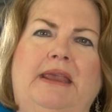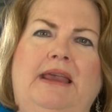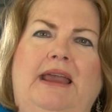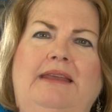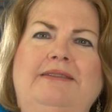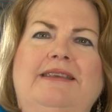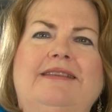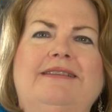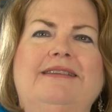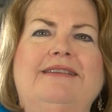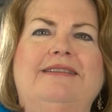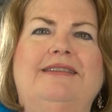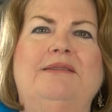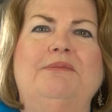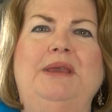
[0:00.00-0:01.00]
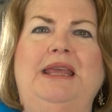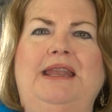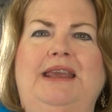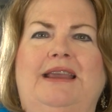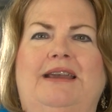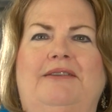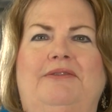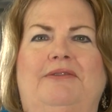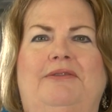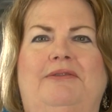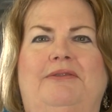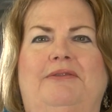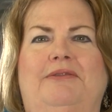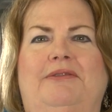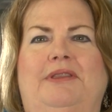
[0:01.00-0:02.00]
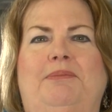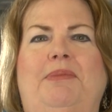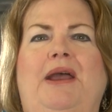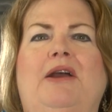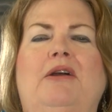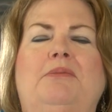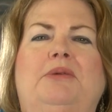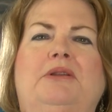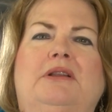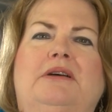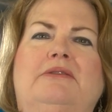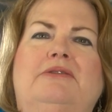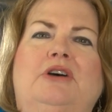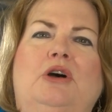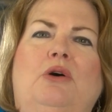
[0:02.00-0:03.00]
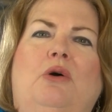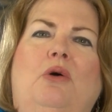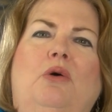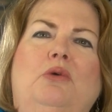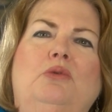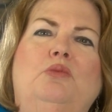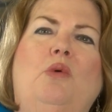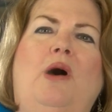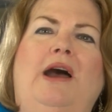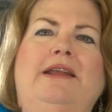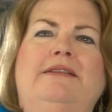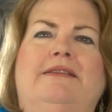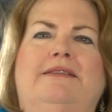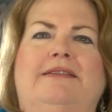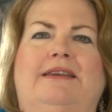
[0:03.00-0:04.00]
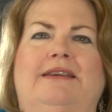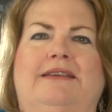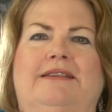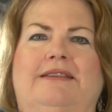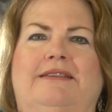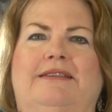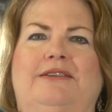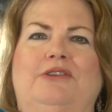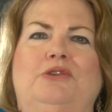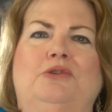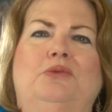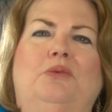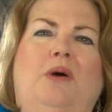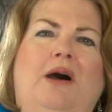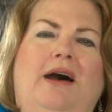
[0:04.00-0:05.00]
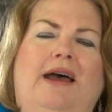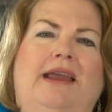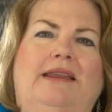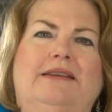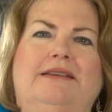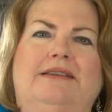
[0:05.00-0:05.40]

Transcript: And this is the meaning of the parable of old wineskins and new wine.